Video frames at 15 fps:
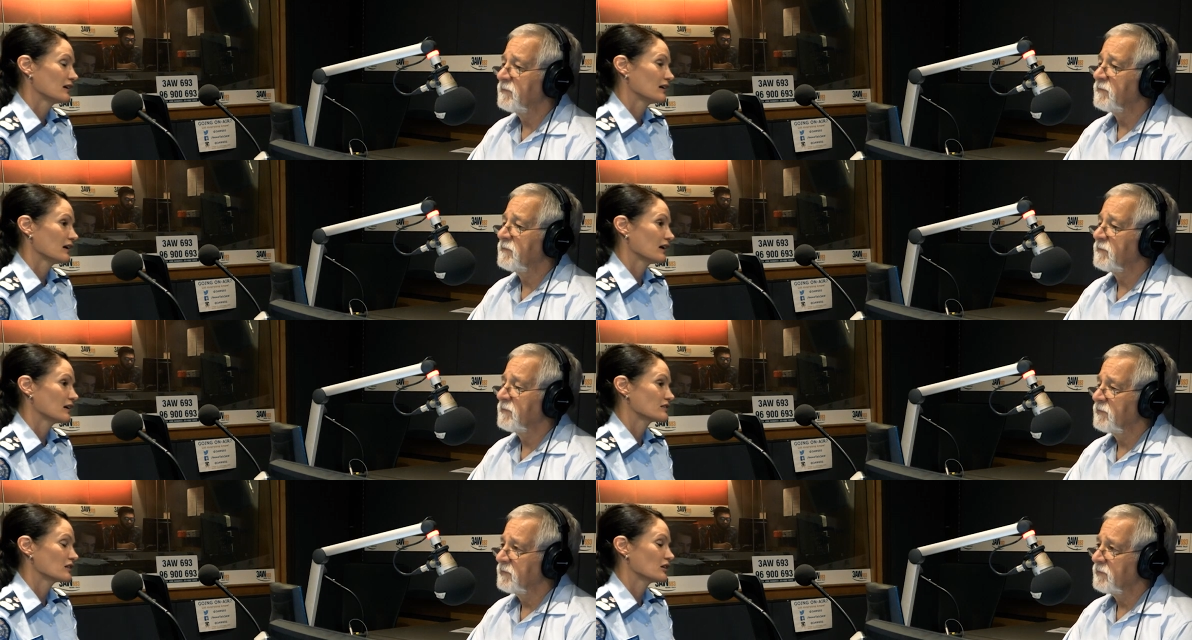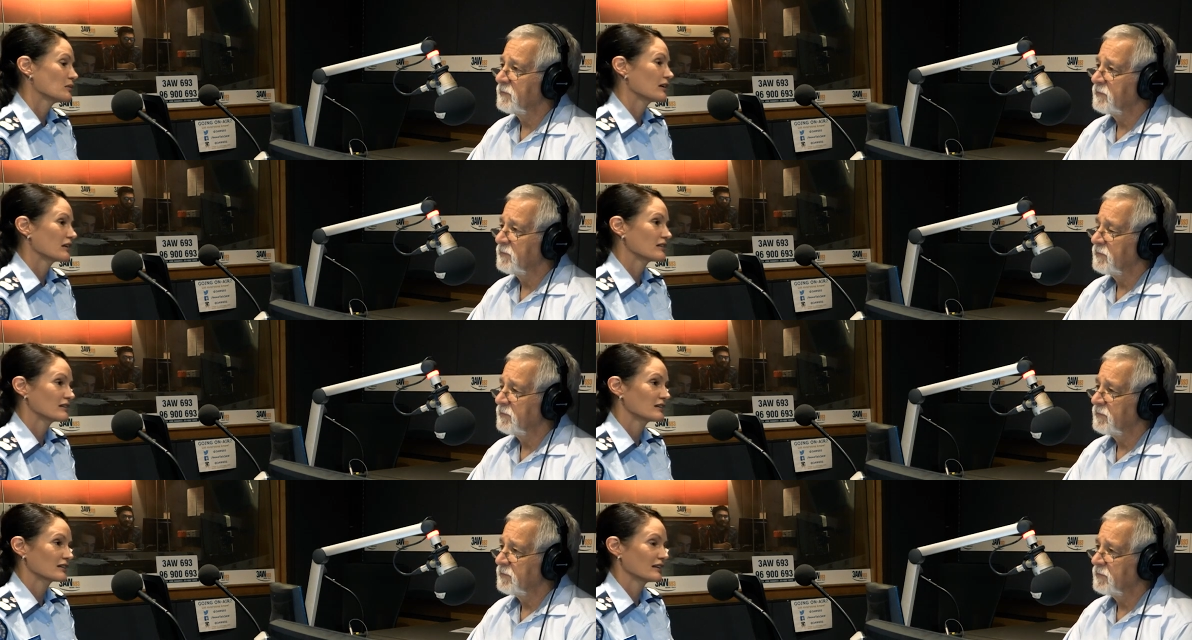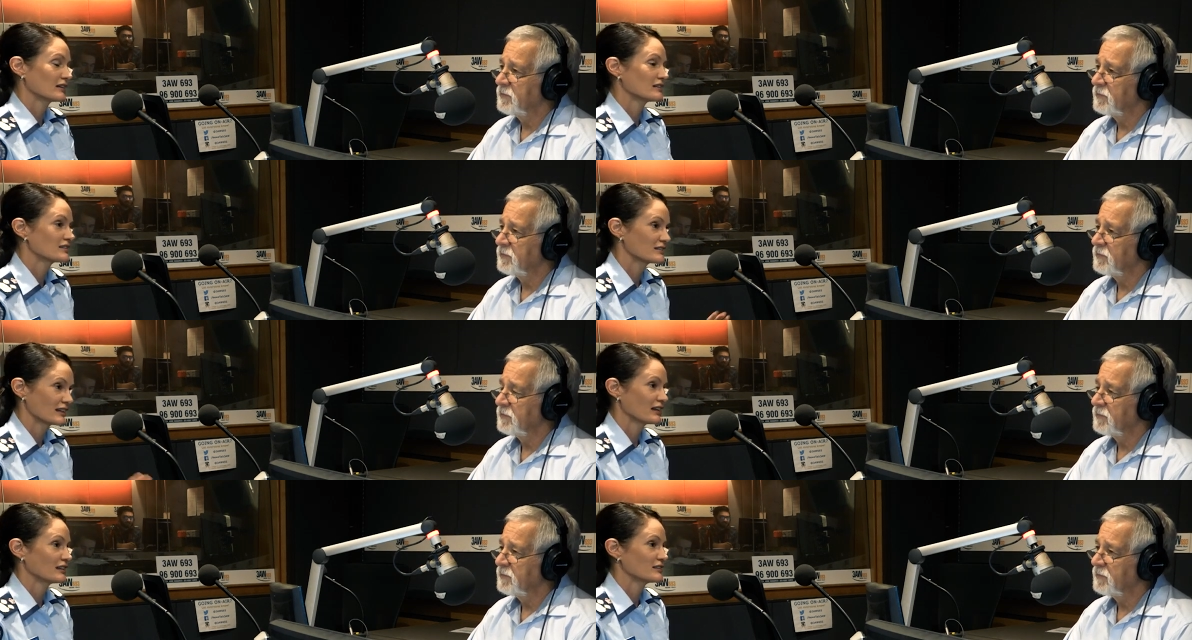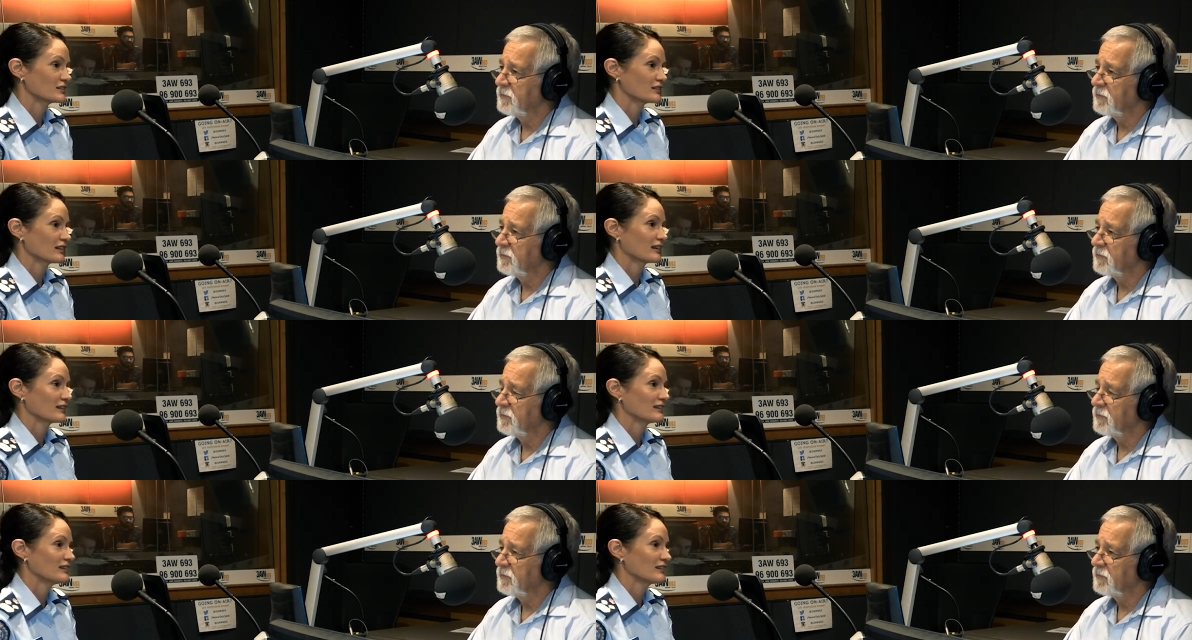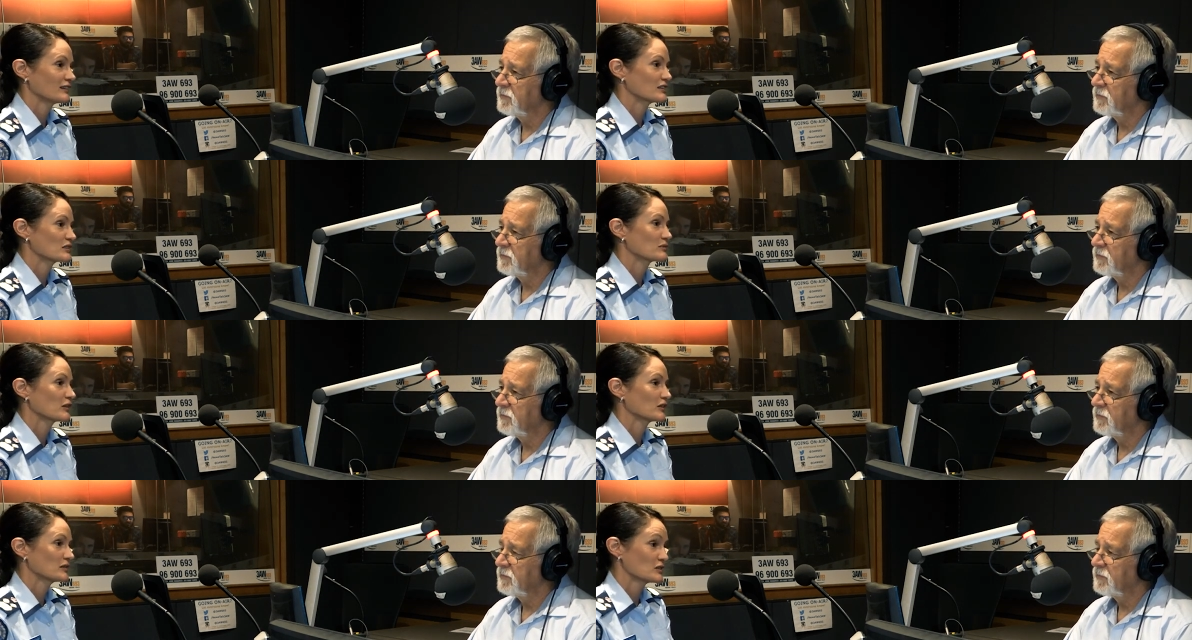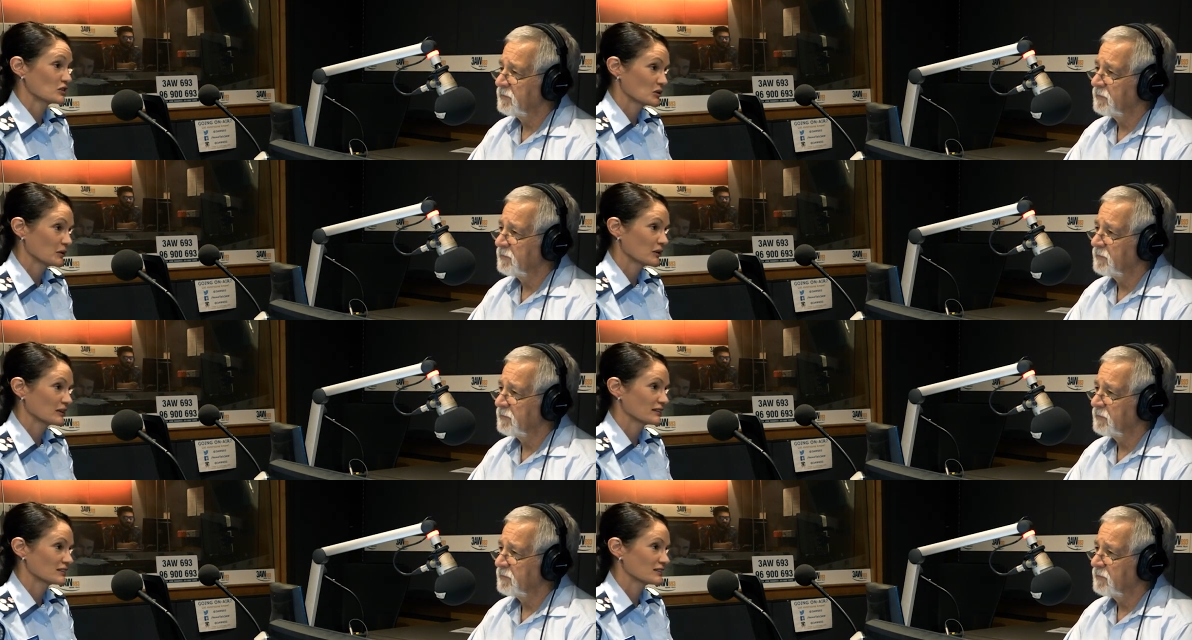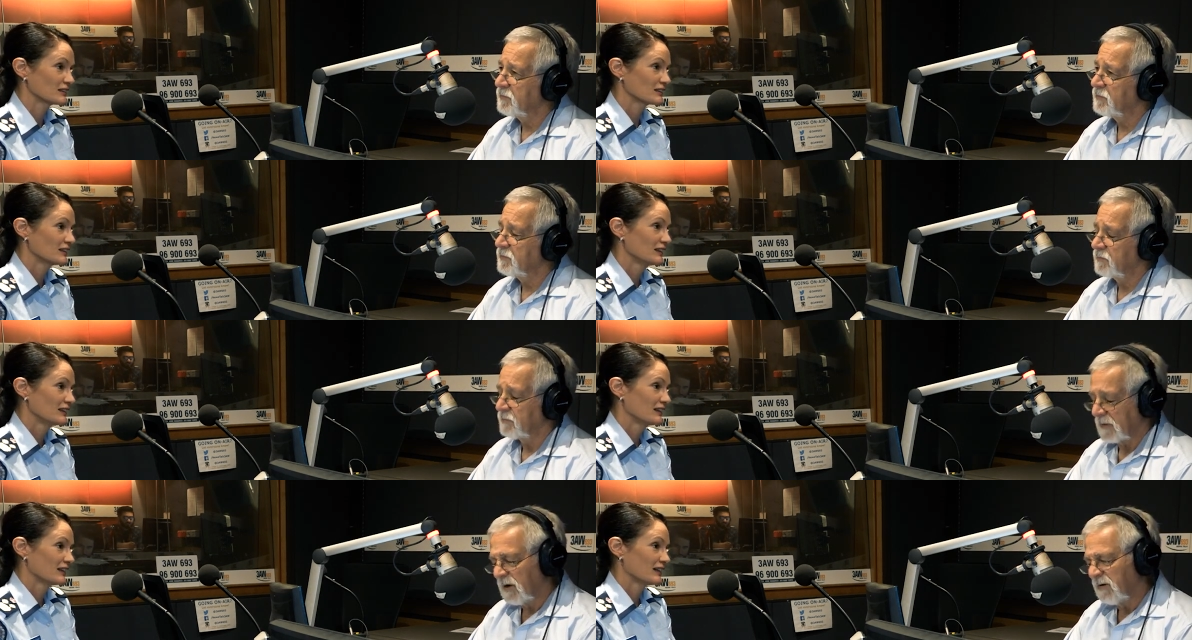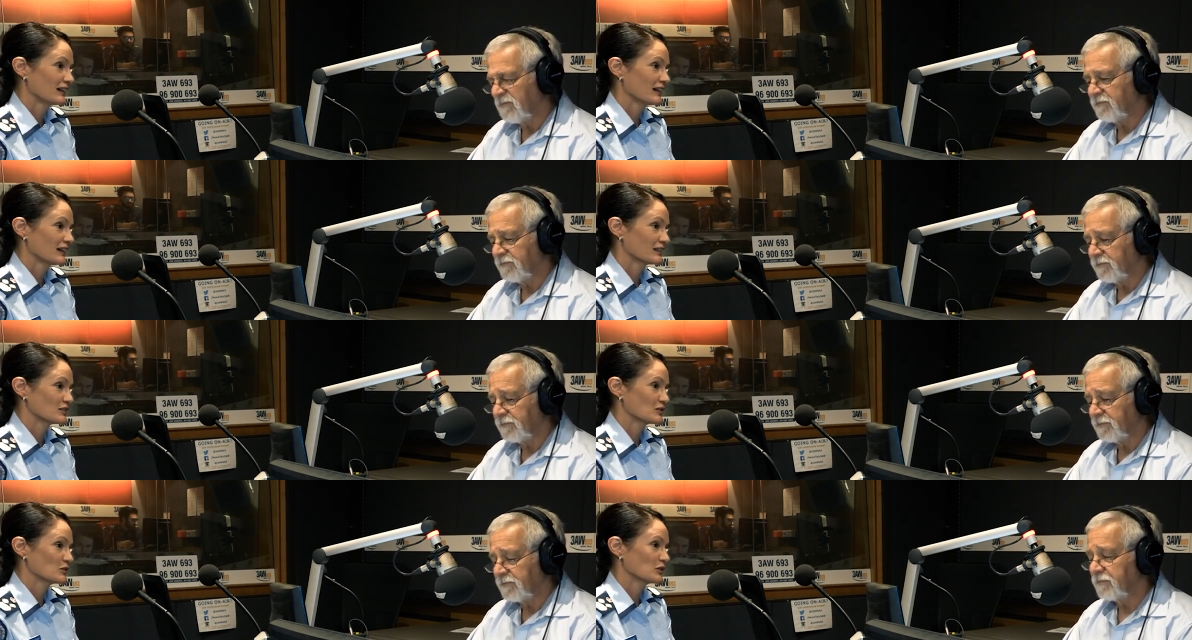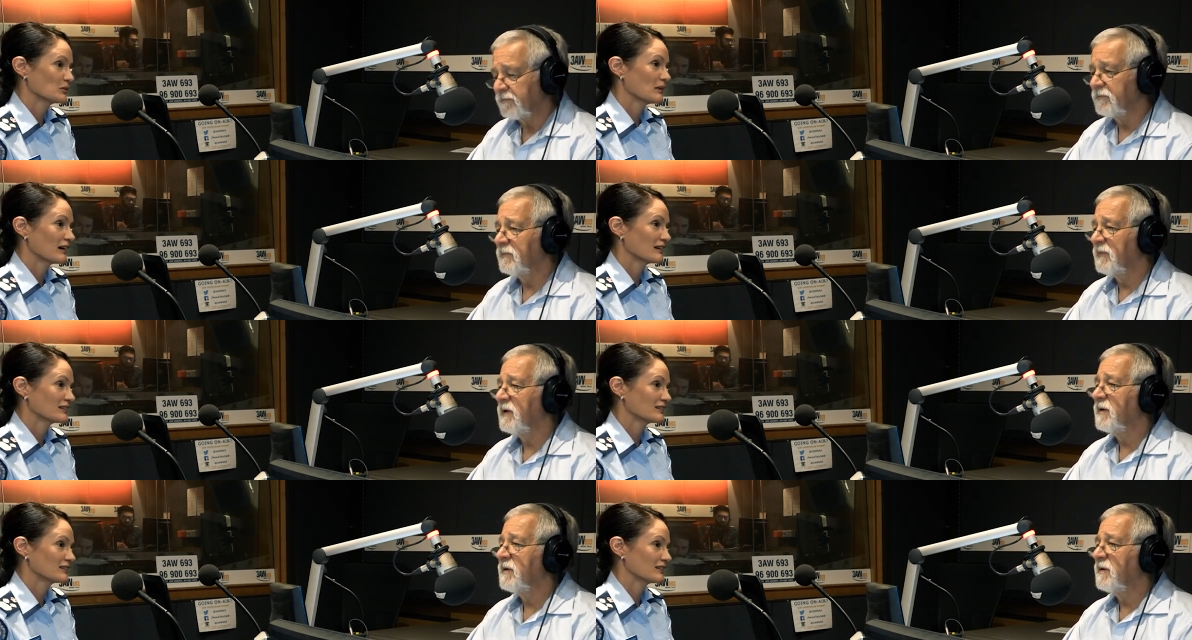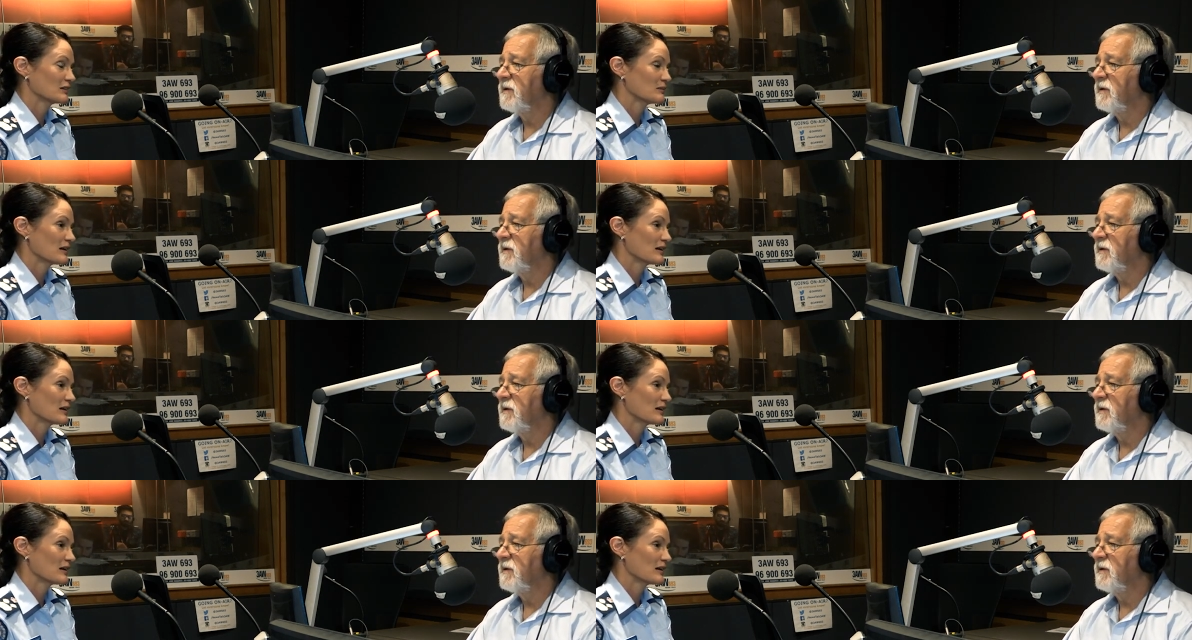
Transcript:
Speaker 1: uh, so, but I think at this stage, uh, Neil, it's probably too early to uh, talk about uh,